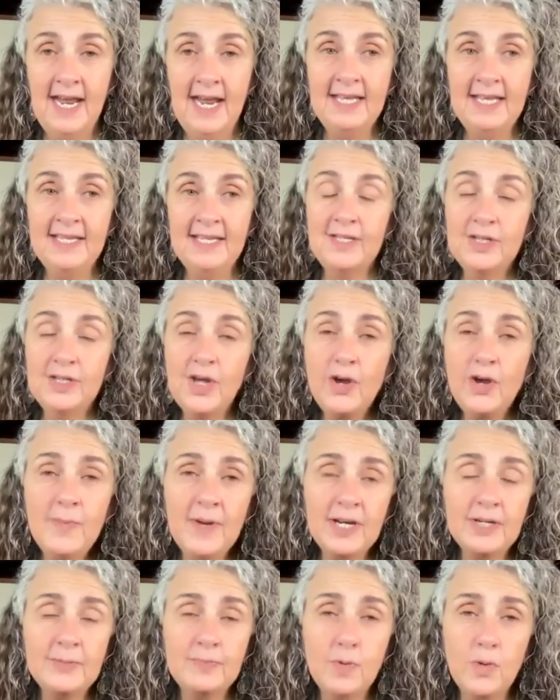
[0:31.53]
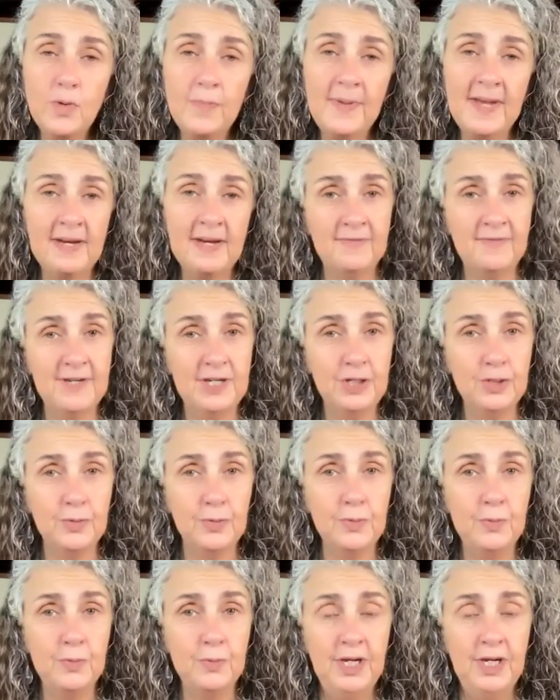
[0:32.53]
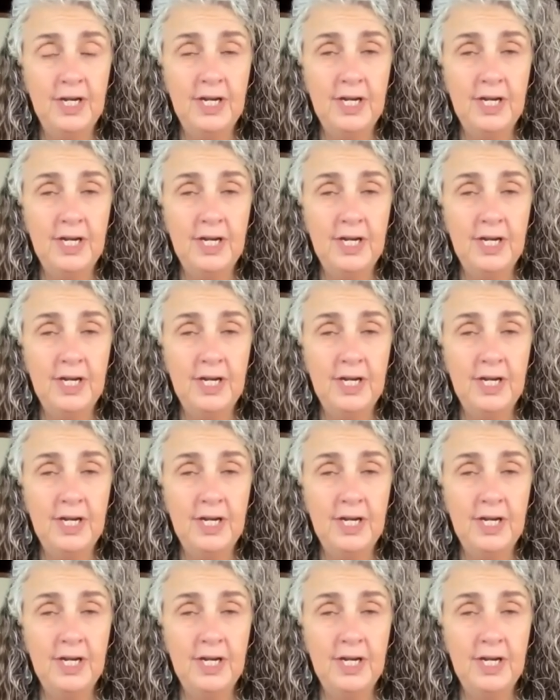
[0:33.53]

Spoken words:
and so much more beneficial